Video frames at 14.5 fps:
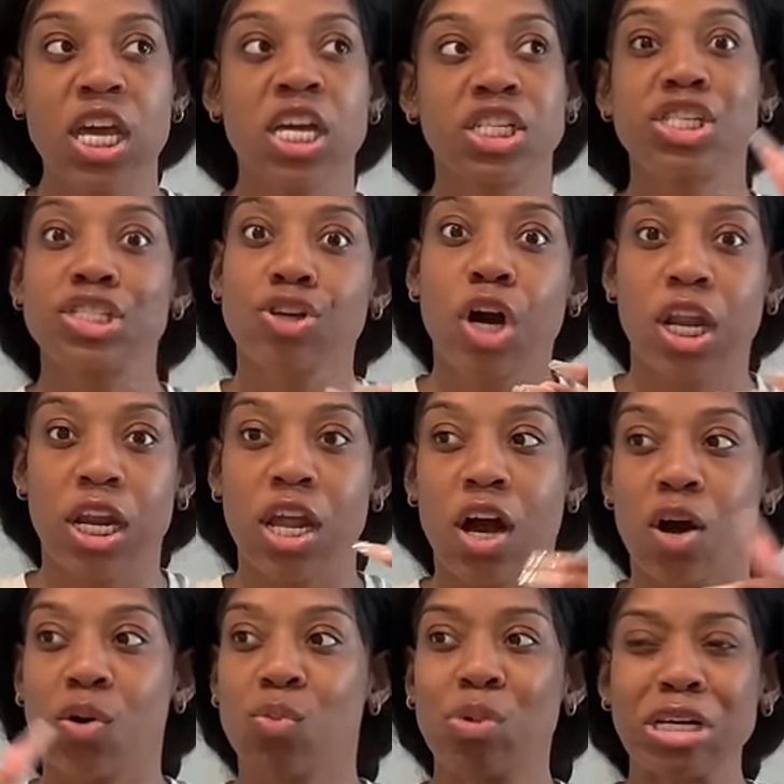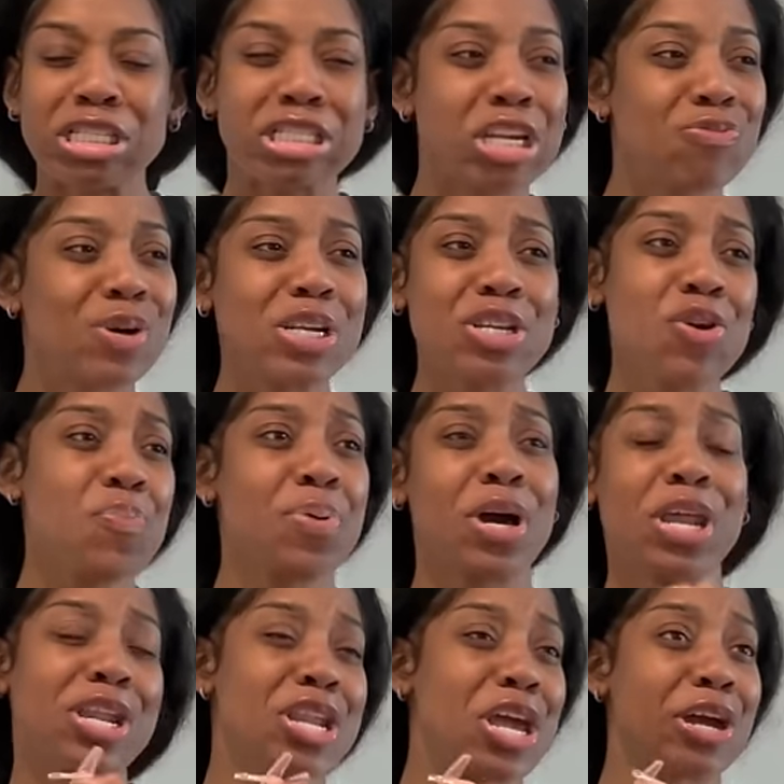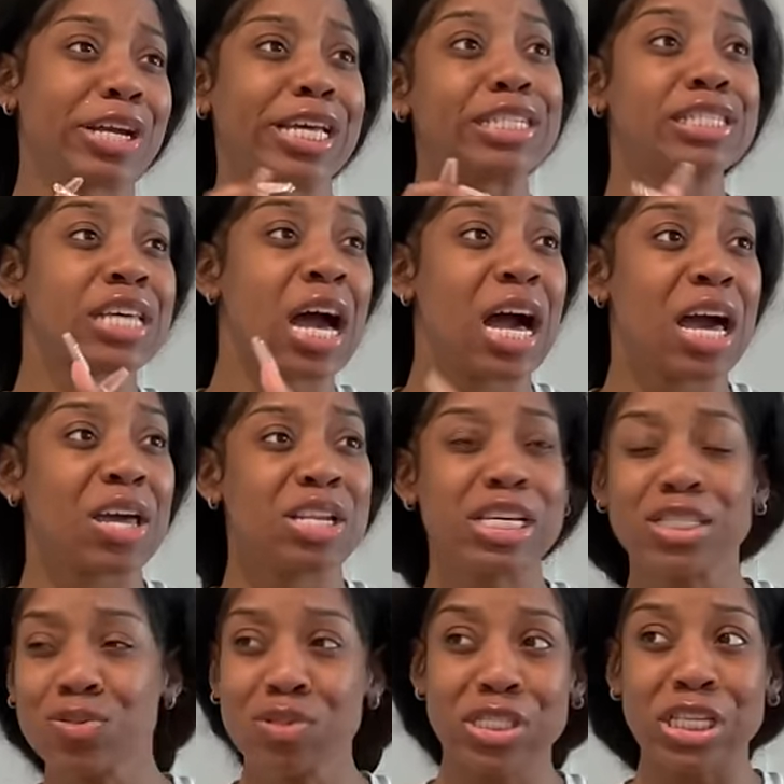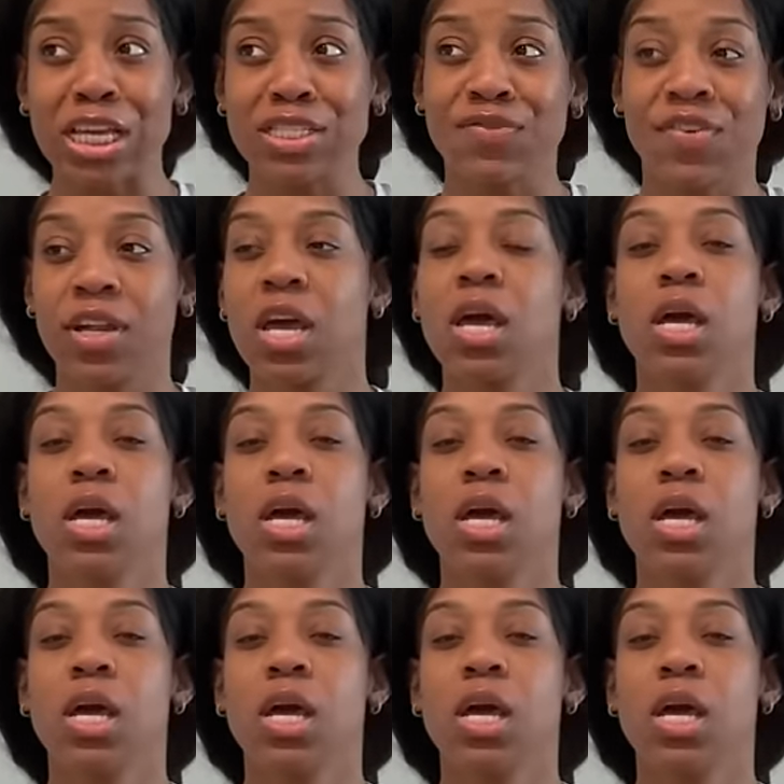she's gonna know, listen, what you put in here this time? This will taste fun.